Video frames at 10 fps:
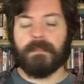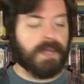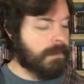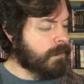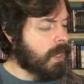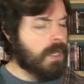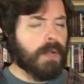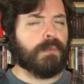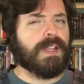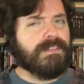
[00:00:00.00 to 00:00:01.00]
But
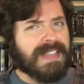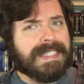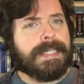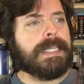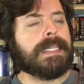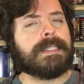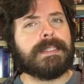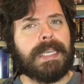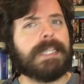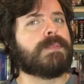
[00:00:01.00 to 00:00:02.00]
revisiting
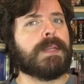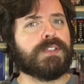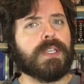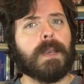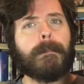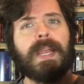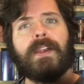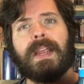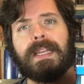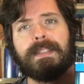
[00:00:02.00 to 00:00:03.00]
it and especially
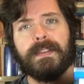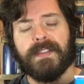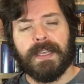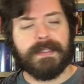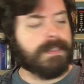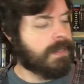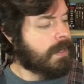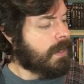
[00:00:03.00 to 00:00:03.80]
comparing it to this,